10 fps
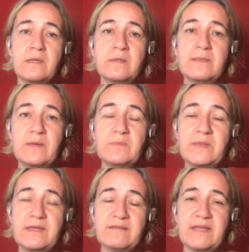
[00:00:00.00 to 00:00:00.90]
Then when
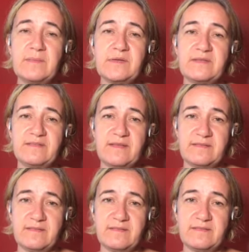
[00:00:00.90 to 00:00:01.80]
the examiner says
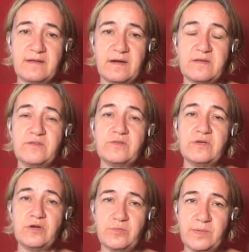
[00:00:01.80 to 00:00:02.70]
to start, you
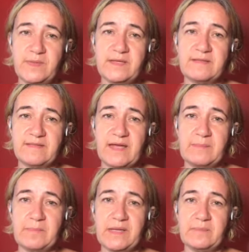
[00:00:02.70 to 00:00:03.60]
can open the
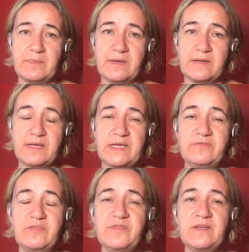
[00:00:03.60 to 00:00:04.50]
exam paper. And if
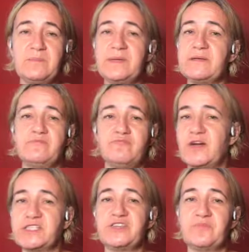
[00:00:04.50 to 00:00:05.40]
you feel a big
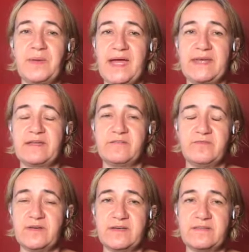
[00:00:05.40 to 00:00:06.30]
rush of panic at
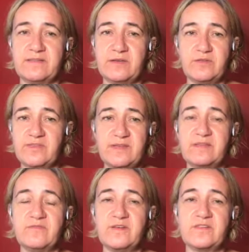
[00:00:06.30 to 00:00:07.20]
first and you see the
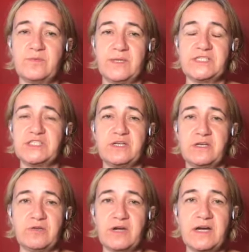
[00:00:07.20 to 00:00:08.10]
first question and
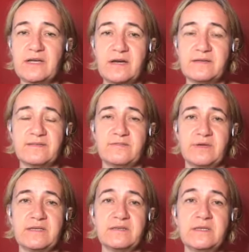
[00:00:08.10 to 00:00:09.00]
you can't answer
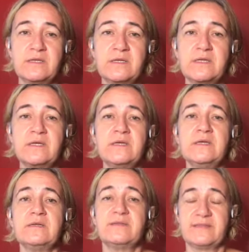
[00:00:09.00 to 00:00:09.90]
it,
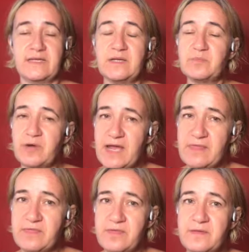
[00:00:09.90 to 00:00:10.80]
just take a
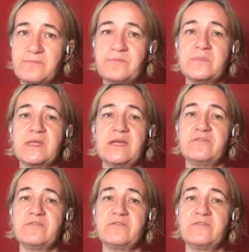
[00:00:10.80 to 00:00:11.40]
breath and